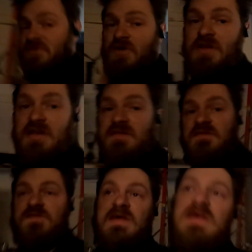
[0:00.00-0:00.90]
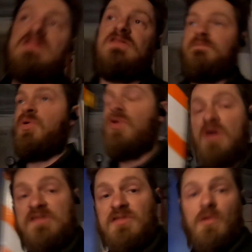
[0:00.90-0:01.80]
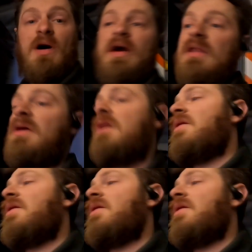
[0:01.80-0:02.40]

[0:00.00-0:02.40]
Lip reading: to join and see the progress of the wagon